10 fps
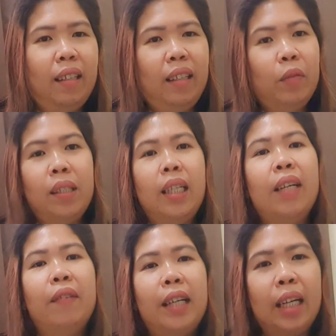It was
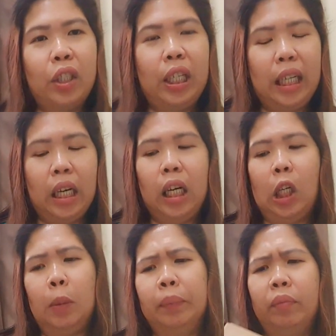delivered actually 2
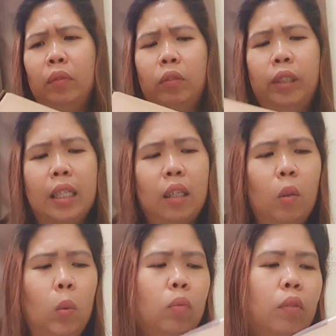days
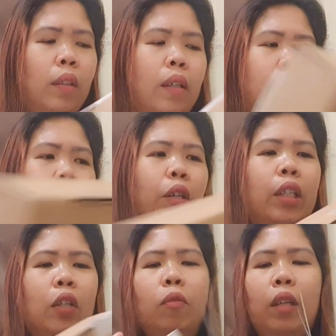ago. Kami
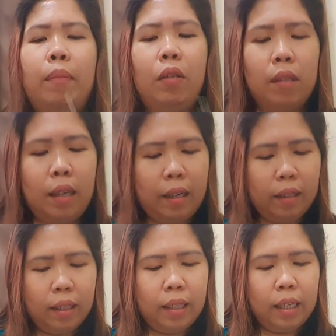po muna
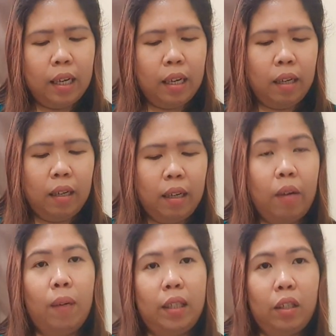binuksan kasi nga
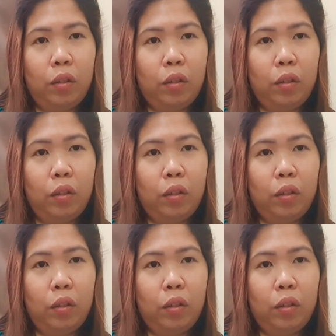I wanted